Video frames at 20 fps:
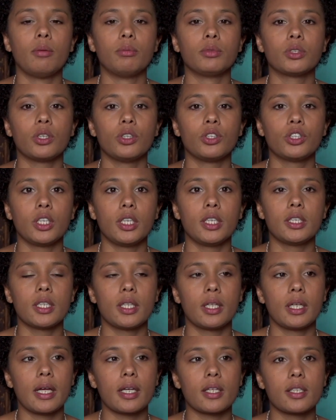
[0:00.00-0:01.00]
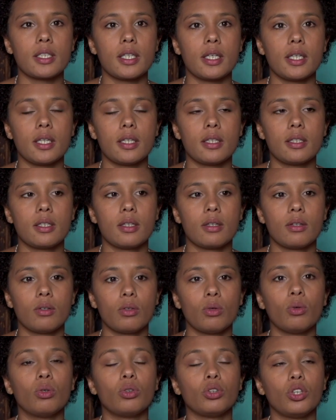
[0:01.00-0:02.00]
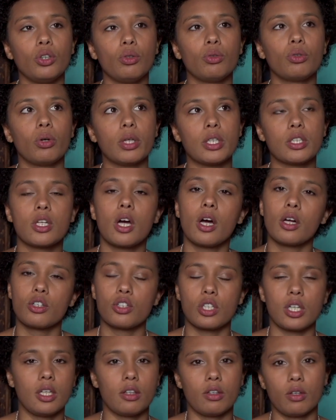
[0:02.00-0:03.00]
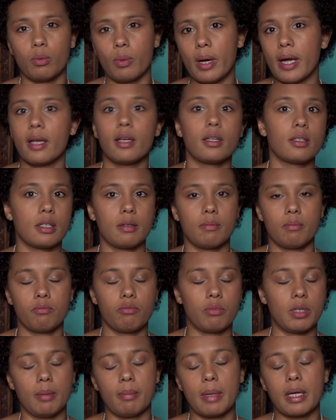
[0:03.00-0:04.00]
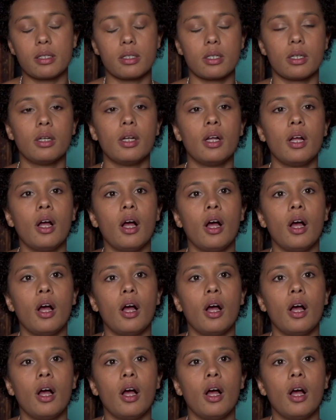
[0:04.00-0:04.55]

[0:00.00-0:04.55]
So she selected, or you got in touch, either way it didn't really matter,